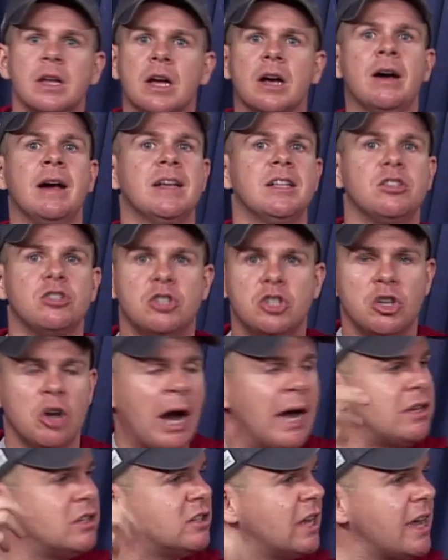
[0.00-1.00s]
Like,
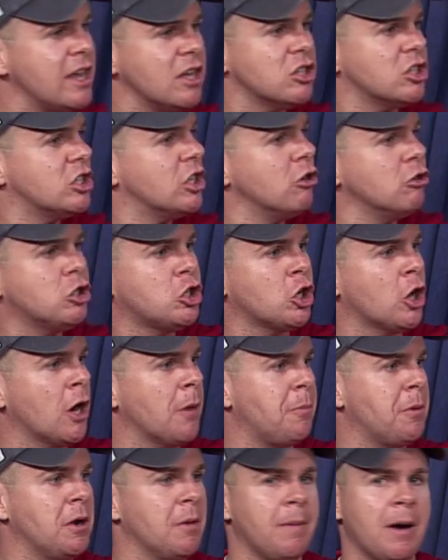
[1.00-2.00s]
Isaiah's still
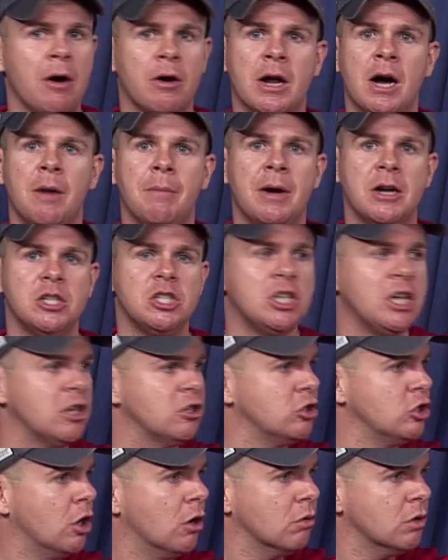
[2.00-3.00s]
chirping about how much he has
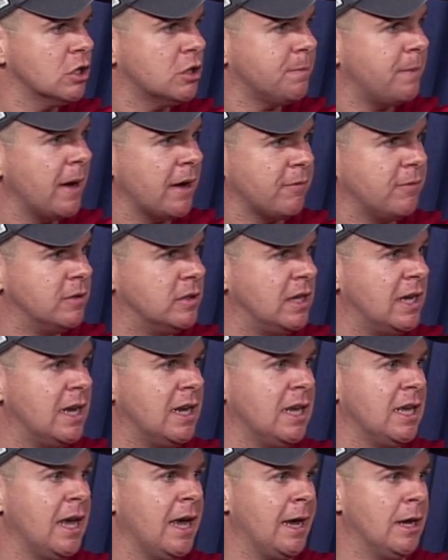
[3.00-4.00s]
no respect for
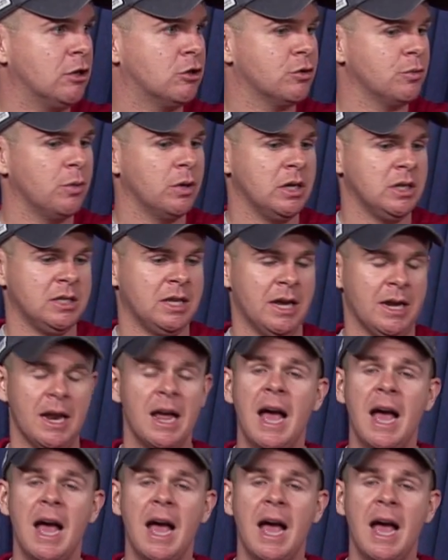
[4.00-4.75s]
Danny Ainge for what he did.